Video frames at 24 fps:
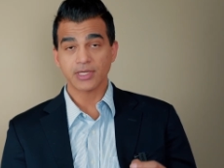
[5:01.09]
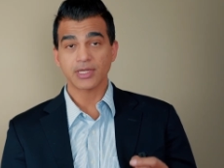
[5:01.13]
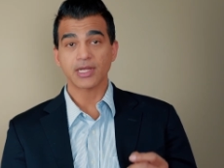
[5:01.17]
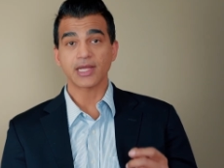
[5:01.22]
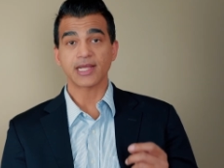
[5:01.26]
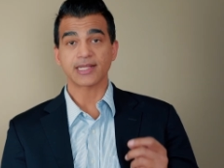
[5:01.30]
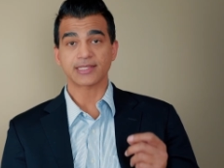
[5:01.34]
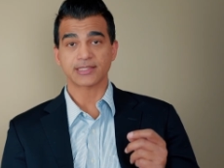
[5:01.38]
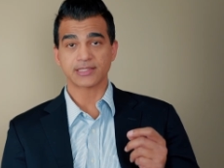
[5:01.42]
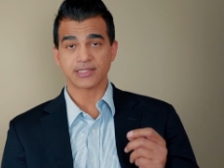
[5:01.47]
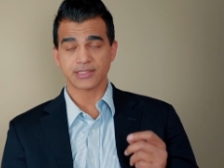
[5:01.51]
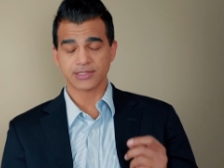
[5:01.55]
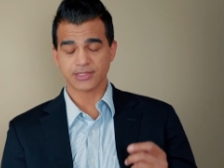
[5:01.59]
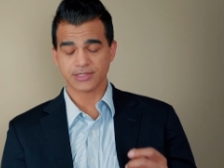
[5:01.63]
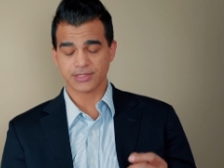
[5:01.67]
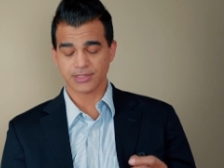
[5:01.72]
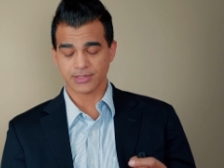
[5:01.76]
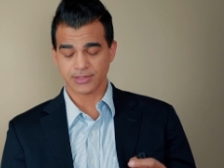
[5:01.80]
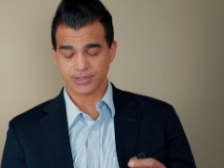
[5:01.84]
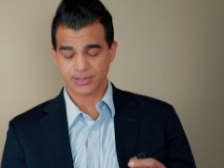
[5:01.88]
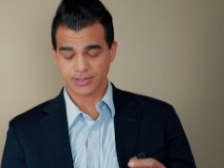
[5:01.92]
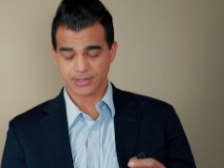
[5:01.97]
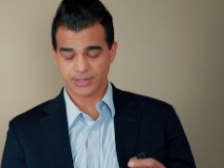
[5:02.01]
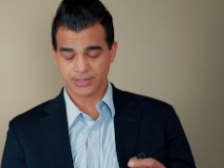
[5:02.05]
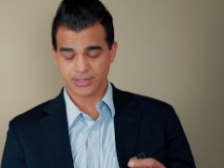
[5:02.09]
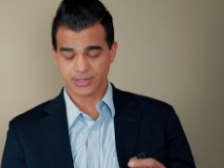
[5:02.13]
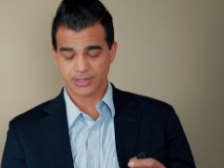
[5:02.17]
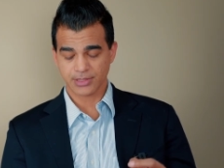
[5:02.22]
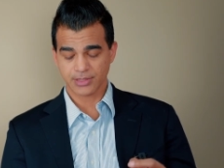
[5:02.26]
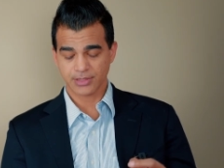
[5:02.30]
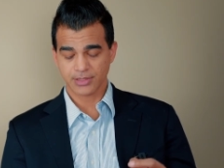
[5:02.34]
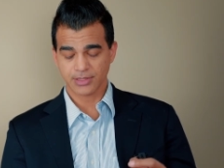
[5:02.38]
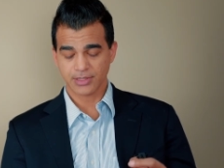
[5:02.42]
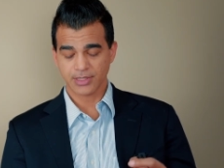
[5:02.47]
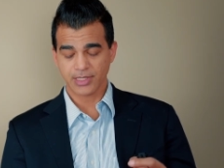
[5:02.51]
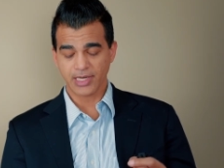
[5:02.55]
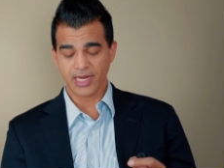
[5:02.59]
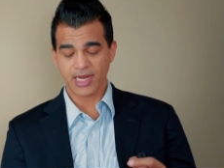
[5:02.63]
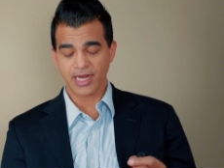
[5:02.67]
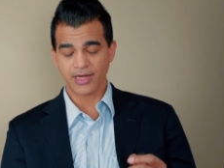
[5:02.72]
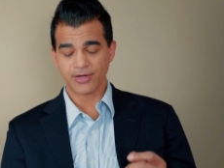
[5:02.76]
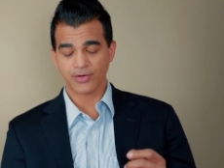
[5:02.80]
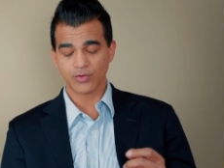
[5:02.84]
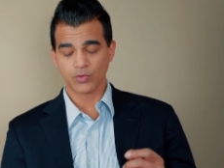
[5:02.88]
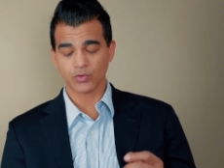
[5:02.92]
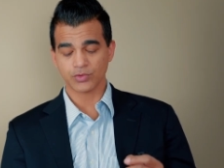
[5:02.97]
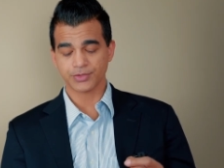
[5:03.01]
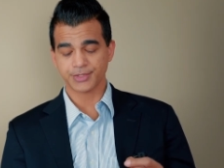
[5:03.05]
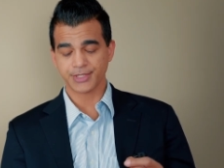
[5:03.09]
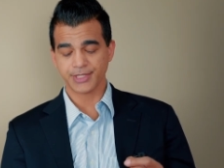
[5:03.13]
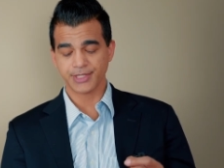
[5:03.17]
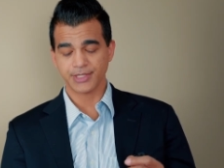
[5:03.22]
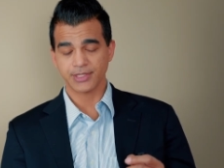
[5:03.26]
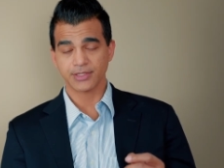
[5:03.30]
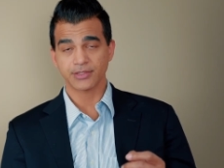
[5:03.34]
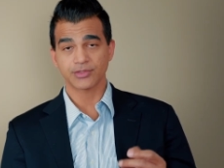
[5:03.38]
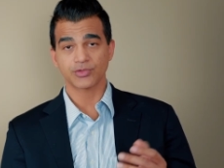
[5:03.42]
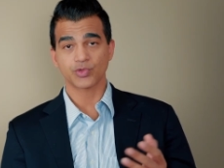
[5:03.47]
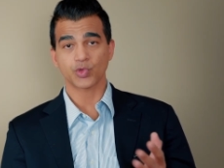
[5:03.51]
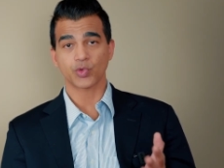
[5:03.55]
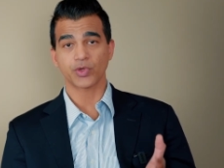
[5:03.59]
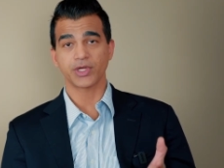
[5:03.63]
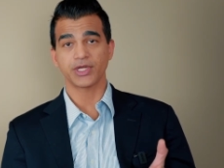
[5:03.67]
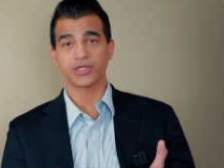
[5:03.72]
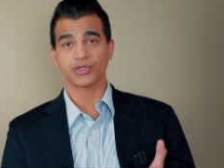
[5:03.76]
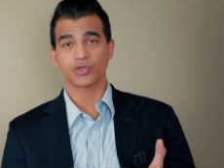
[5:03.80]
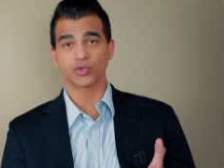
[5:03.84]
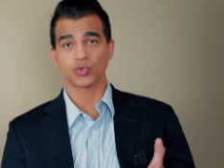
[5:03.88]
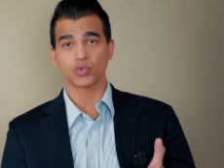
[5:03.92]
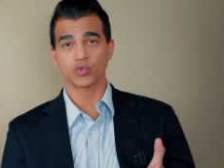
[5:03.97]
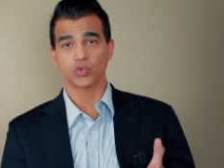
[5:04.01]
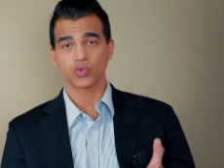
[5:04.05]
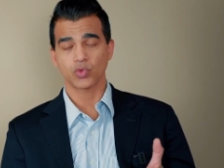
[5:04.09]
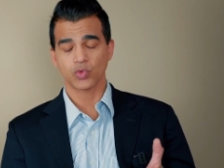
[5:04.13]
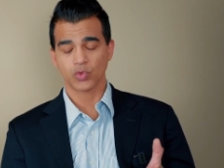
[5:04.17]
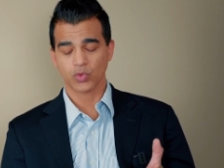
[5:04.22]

assistants, N O C three two